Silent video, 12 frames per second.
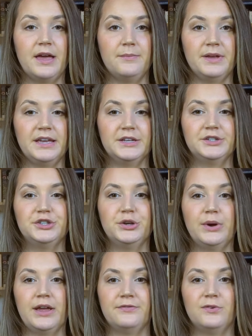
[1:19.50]
them
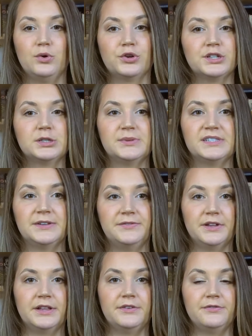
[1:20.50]
into a folder
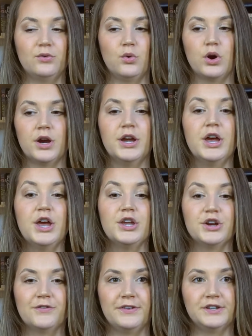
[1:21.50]
specifically for
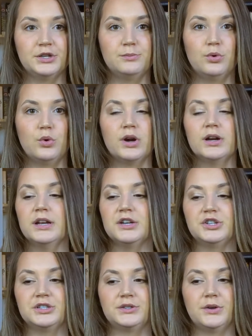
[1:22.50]
your vision board,
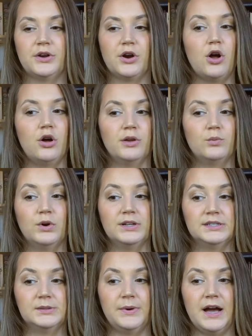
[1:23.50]
just so they're all in
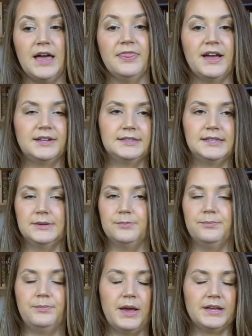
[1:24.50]
one spot. That's the
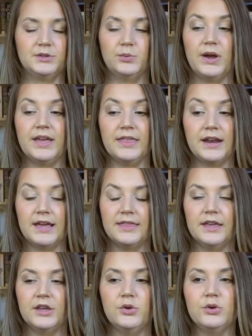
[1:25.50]
best way that I
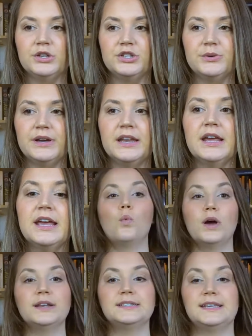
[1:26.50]
think you could do it.
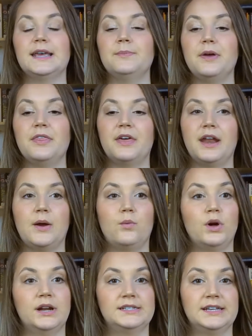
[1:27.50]
One tip that I
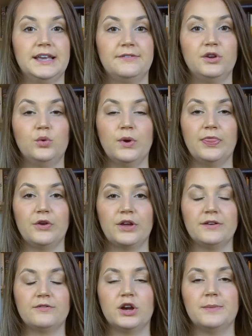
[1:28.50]
wanted to give you when
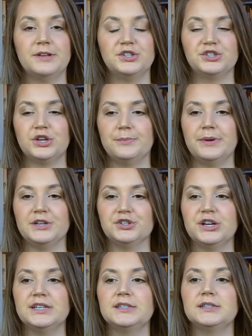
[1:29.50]
looking for images on
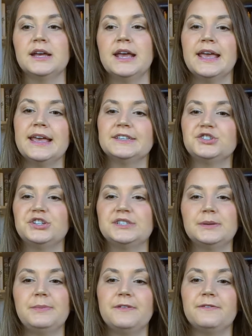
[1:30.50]
Pinterest is
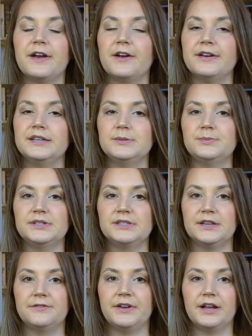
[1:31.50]
just to be very
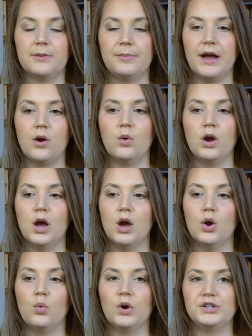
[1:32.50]
specific about
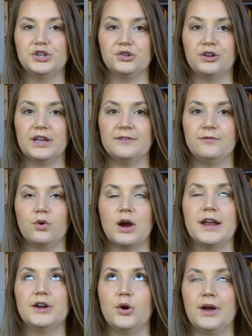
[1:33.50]
what you're looking for.
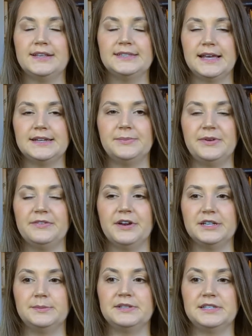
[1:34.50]
I know I said to be
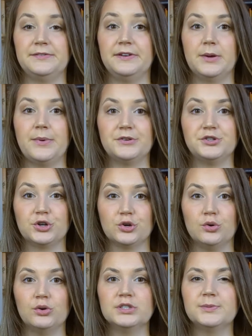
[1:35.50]
very specific about your
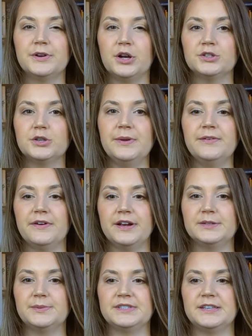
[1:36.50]
goals, but also be
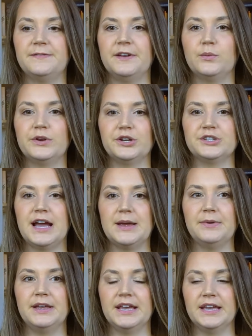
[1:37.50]
very specific when you're
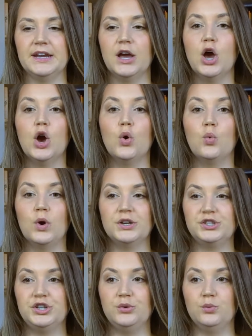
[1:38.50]
typing in
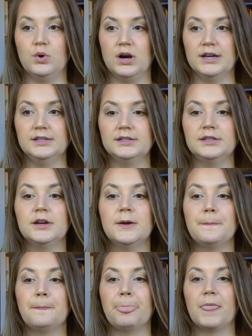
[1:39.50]
what you want
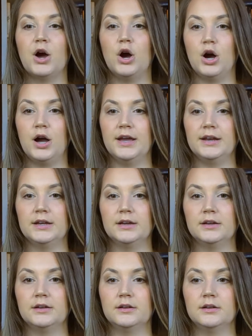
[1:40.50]
on
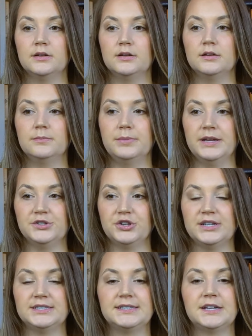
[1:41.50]

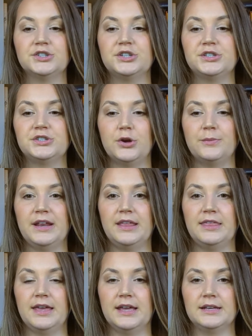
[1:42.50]
Pinterest. There's just so many
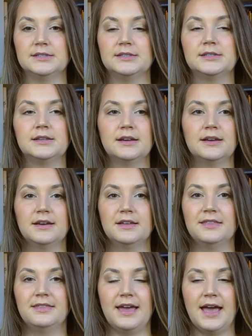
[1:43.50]
things
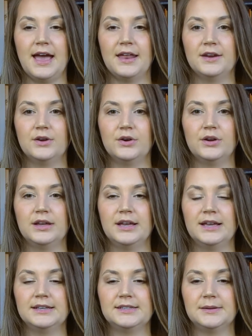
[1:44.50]
that
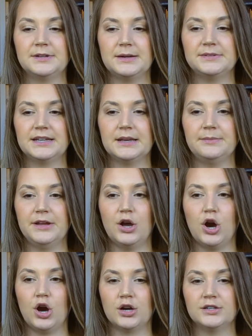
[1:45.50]
sometimes it can be
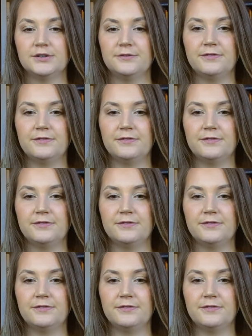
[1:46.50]
hard to